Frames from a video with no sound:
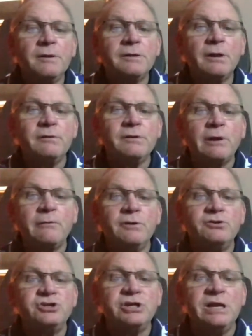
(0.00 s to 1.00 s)
So
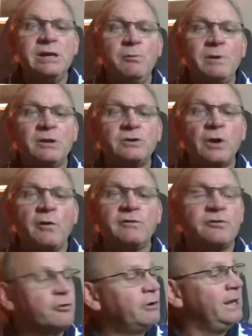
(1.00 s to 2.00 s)
the G, when it
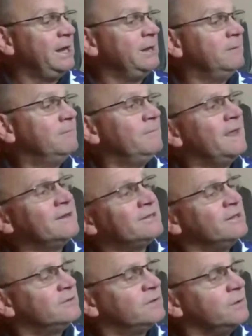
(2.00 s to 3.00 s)
turns green, it's
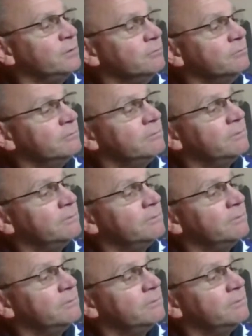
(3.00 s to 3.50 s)
in tune.